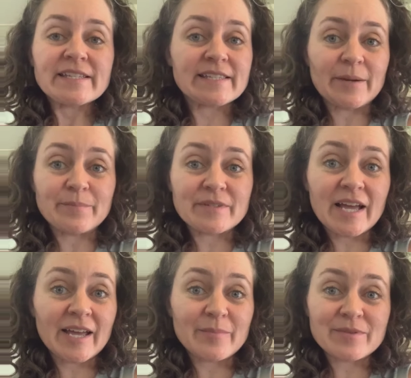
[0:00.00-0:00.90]

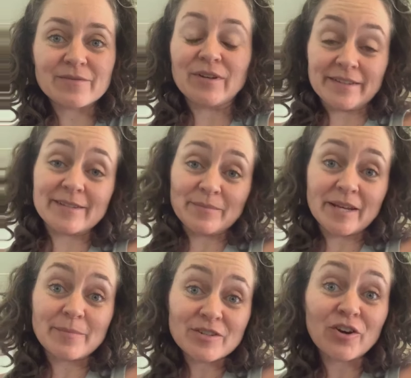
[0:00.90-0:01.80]
Not
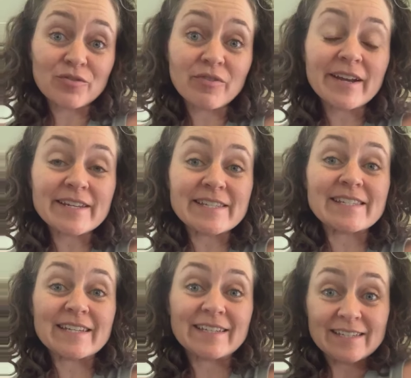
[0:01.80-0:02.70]
sometimes,
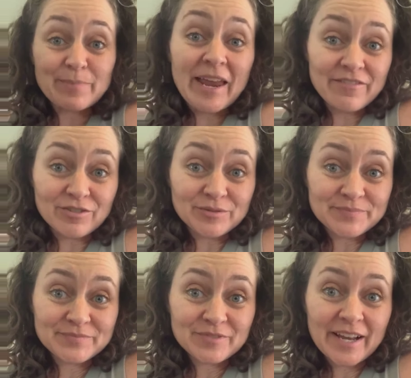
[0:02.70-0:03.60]
arthritis is painful,
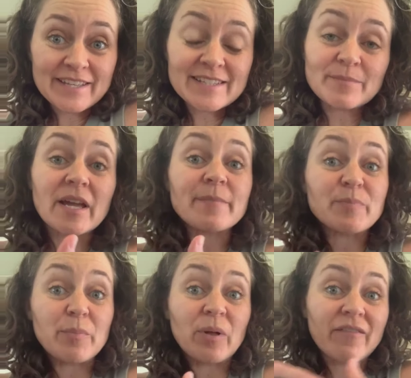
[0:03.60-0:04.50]
right? Sometimes
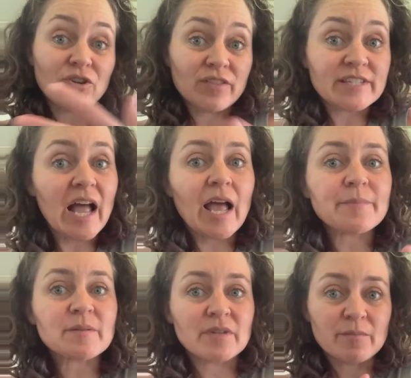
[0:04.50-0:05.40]
people have it all the
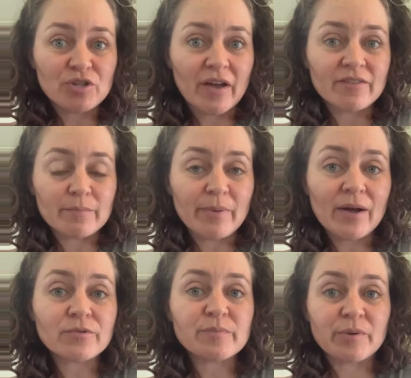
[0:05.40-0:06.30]
time. Sometimes you have it in
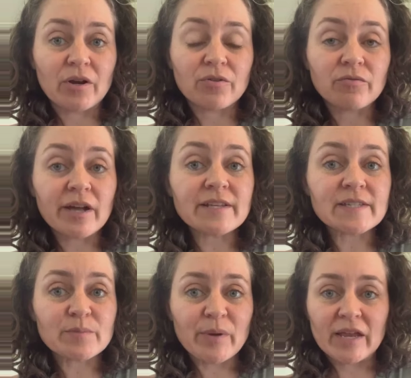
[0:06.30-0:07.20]
bouts, but
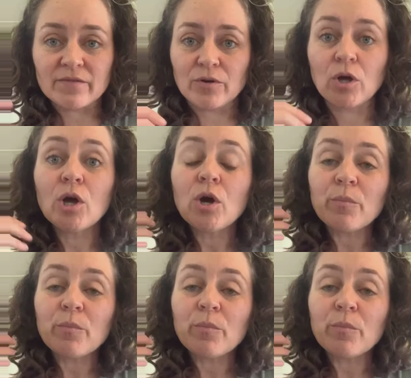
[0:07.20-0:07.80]
arthritis is painful.